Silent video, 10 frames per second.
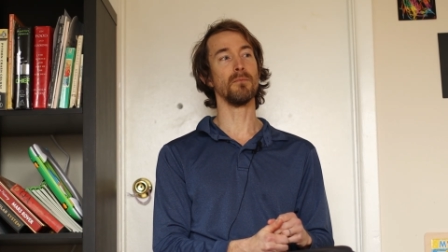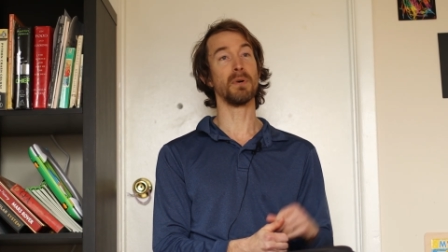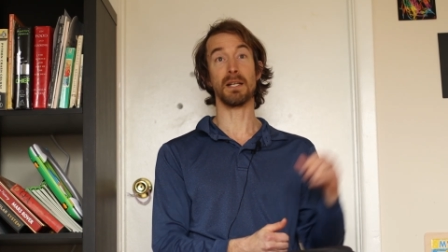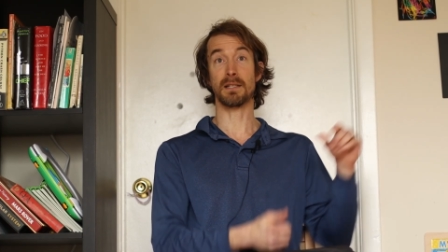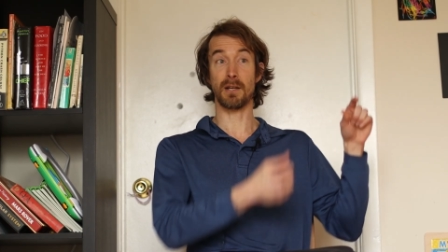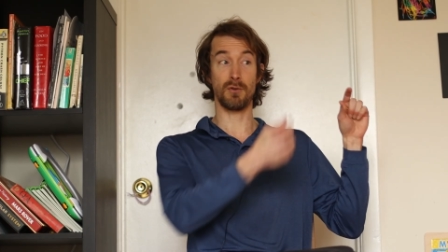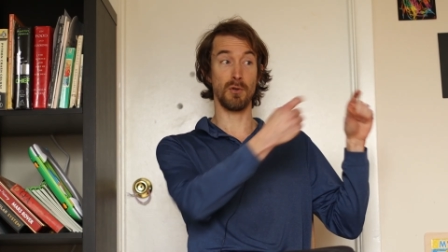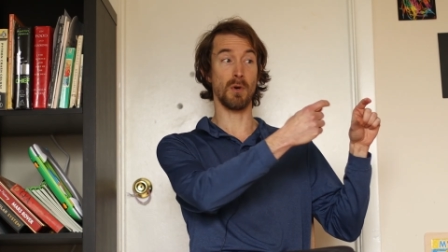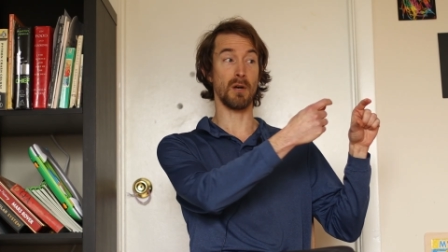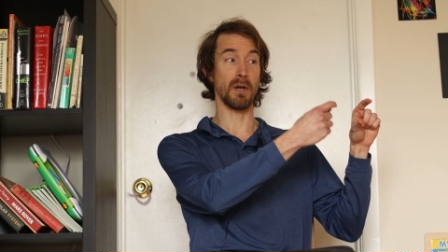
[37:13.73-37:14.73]
But it's like, do
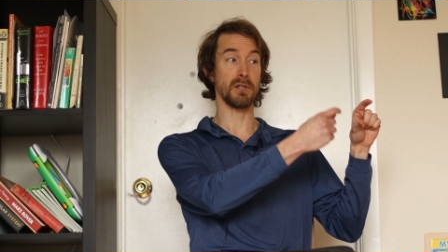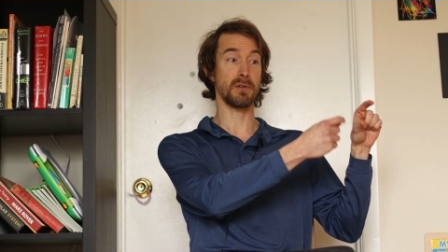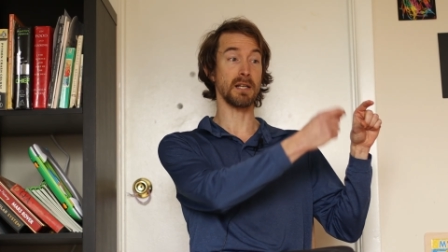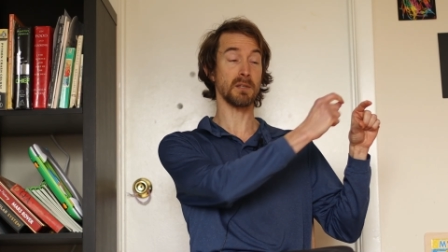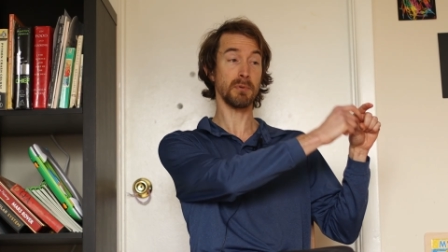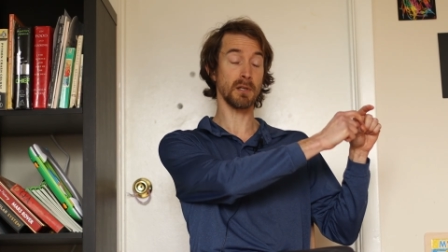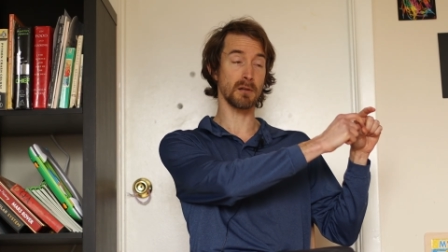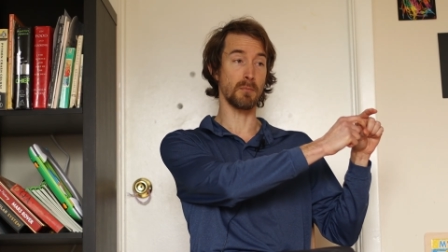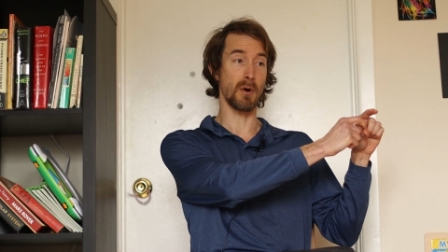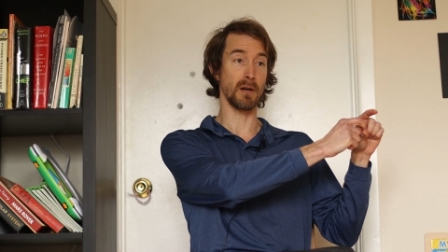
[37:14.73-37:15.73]
you want to register as a
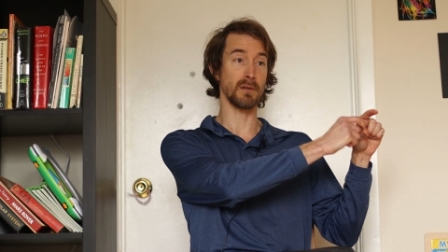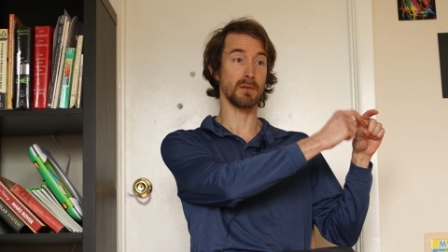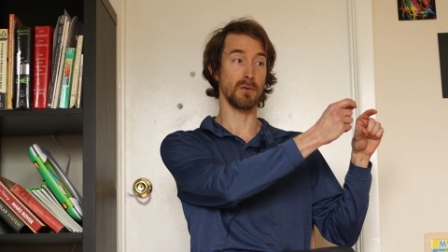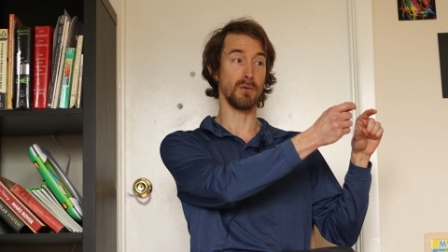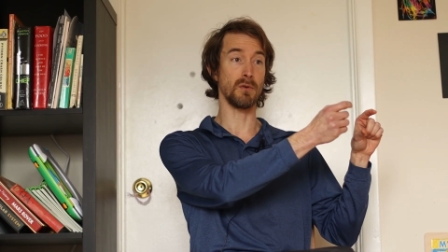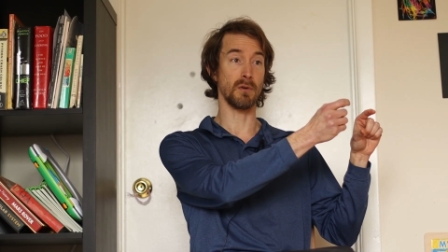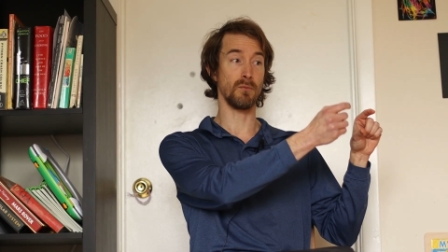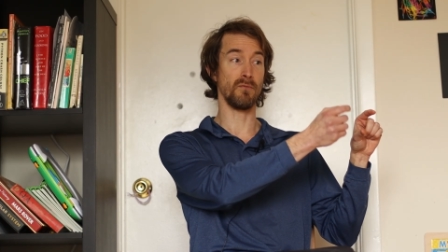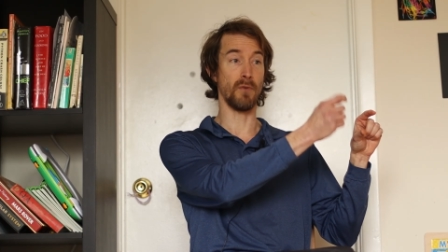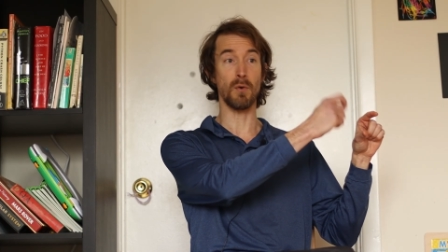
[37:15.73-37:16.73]
political party so you
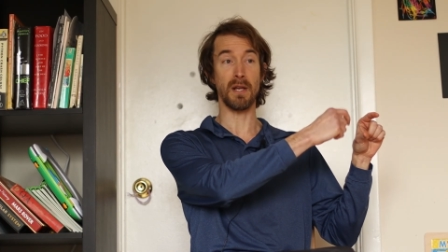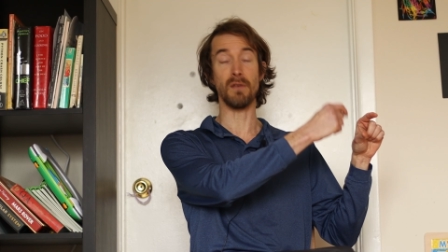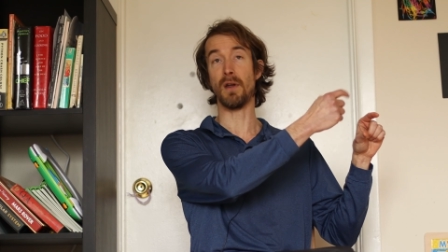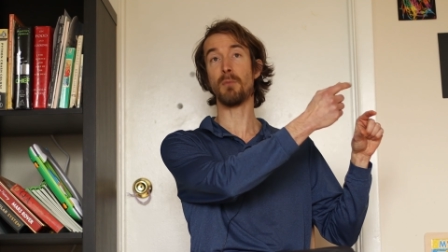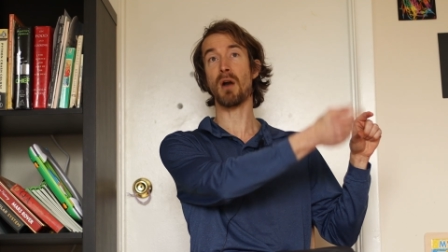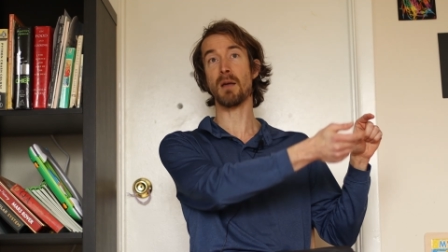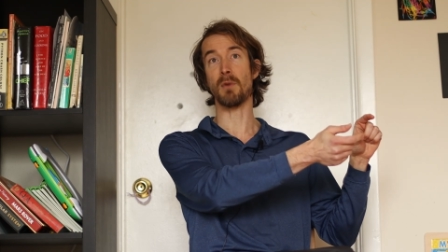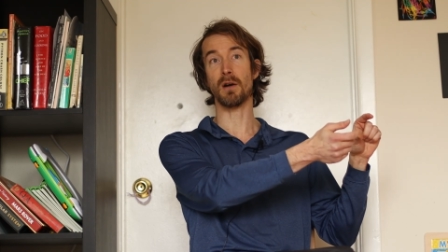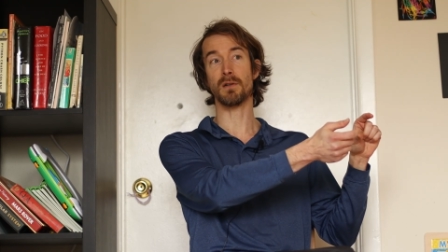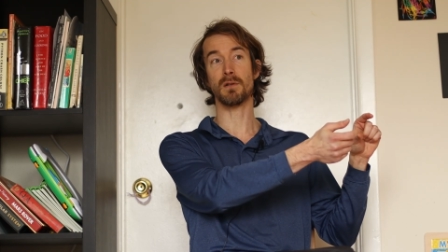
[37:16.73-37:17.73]
can vote in their
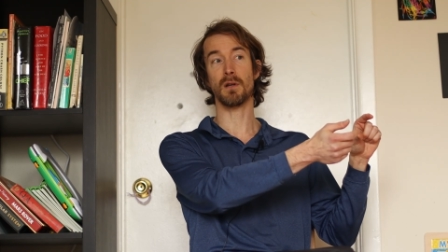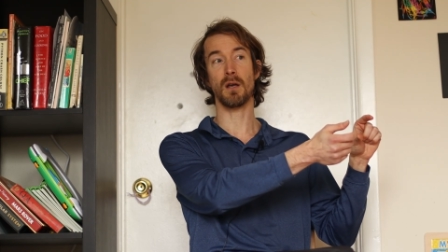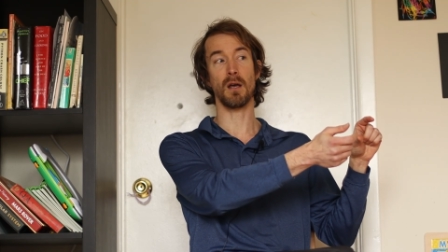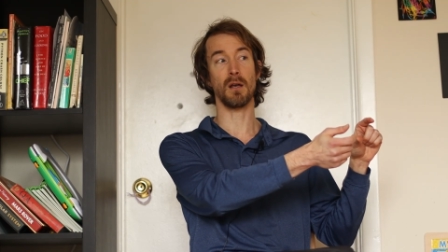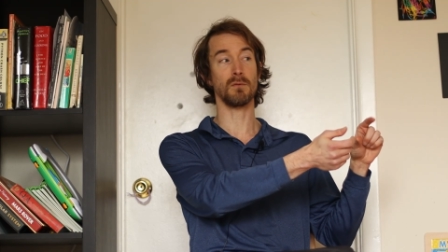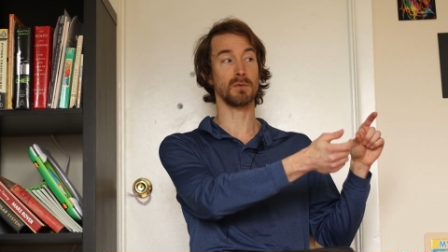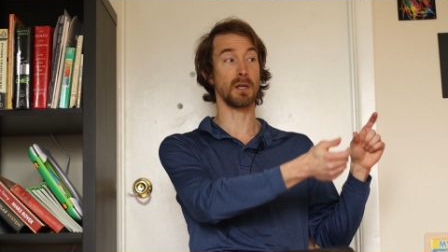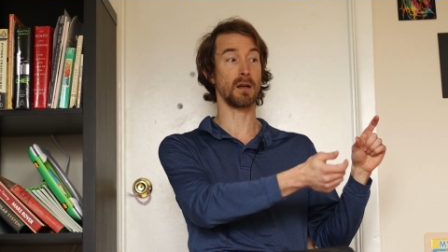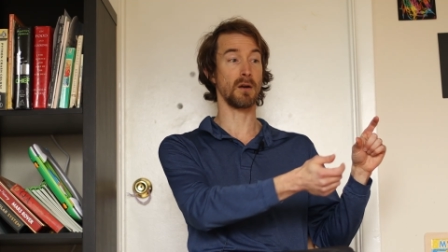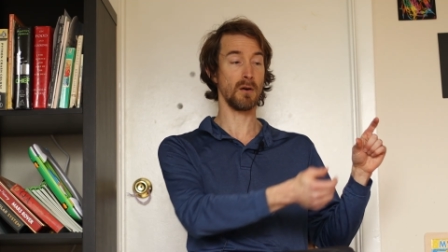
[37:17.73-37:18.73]
primaries? And it's
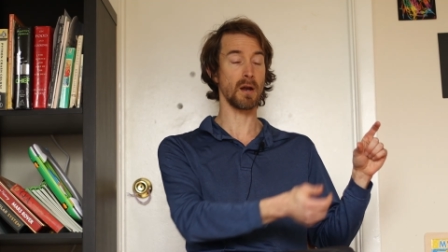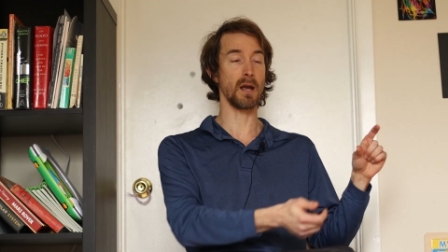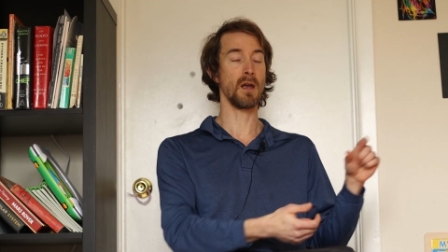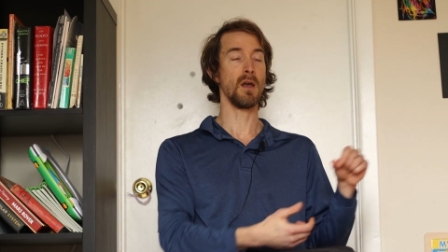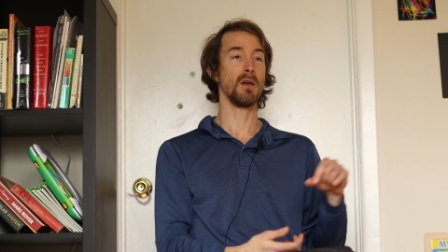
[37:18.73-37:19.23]
like, okay.